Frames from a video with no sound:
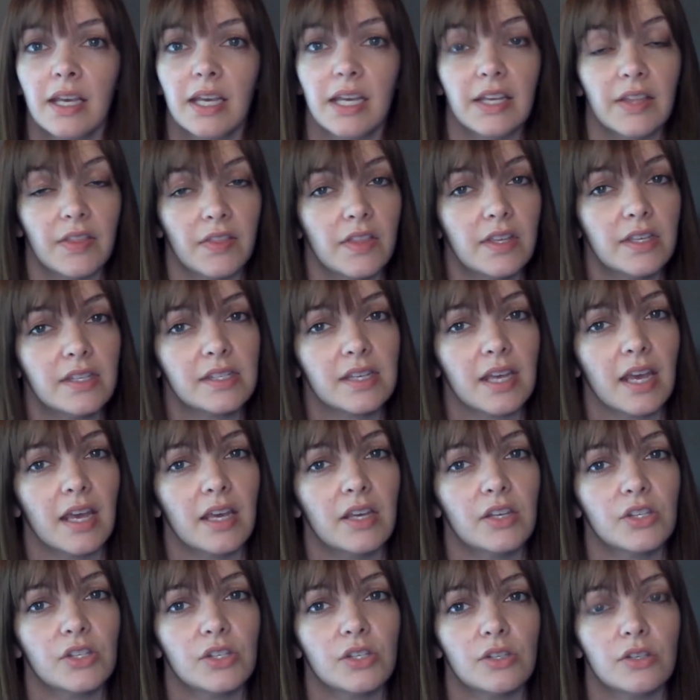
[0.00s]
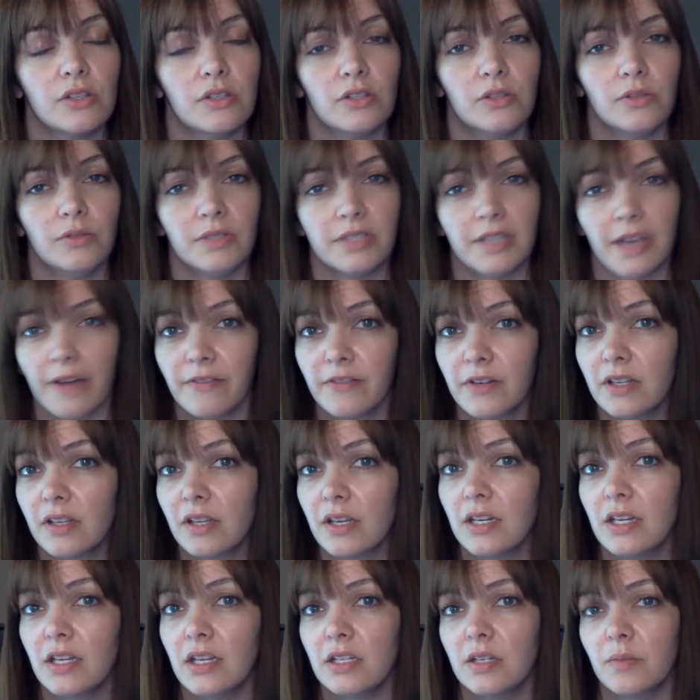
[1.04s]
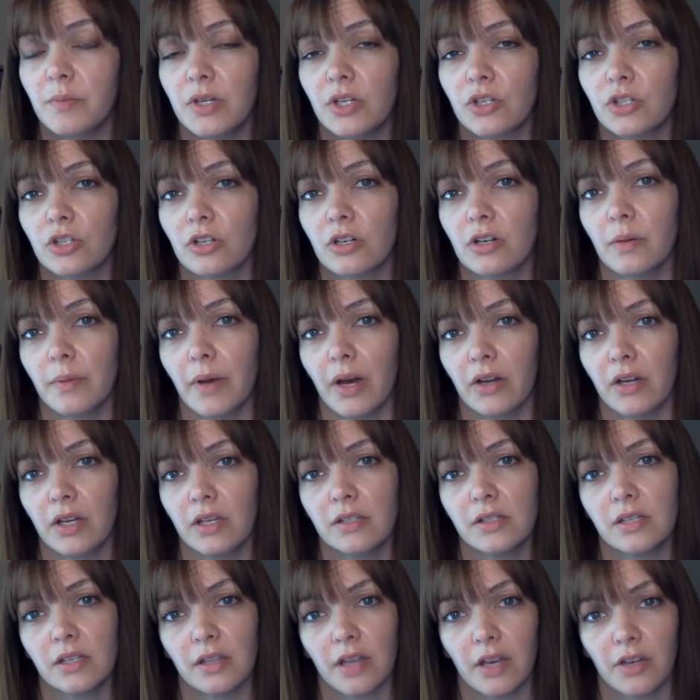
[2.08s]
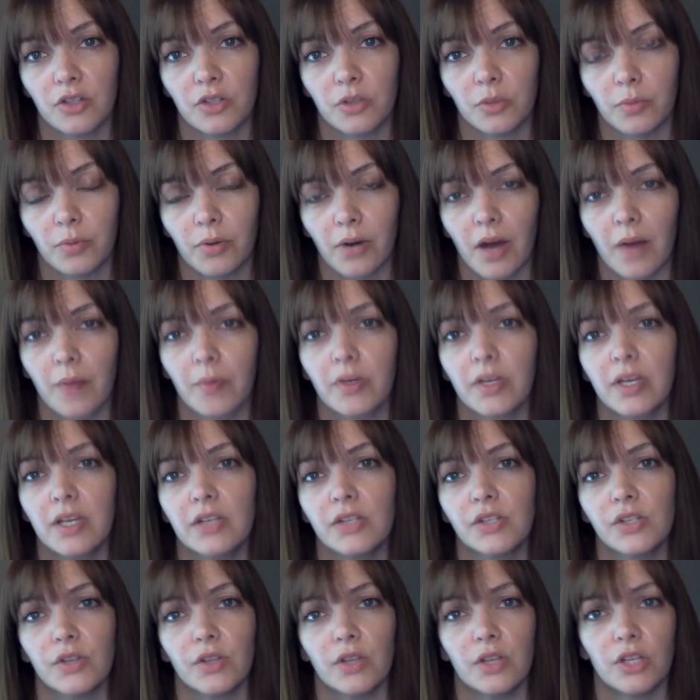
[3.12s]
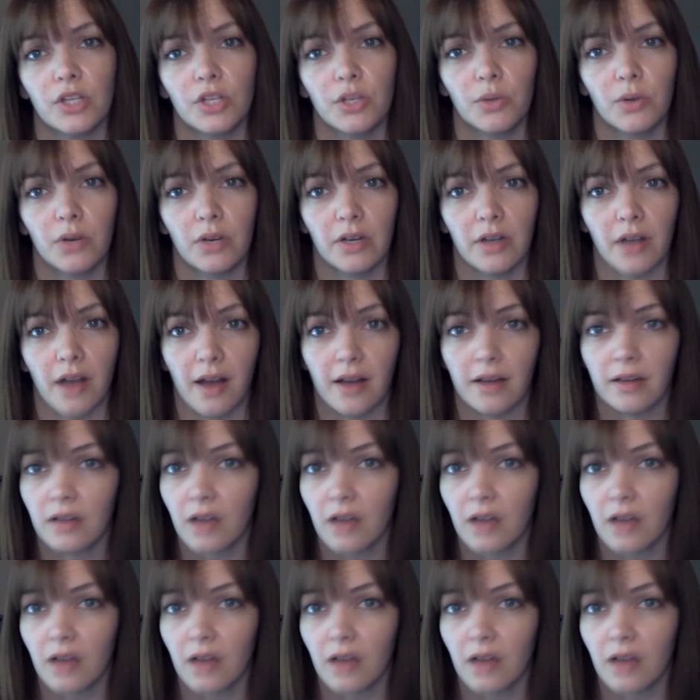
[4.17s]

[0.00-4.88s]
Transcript: In this case, you definitely need to be sure about intellectual property so that you are not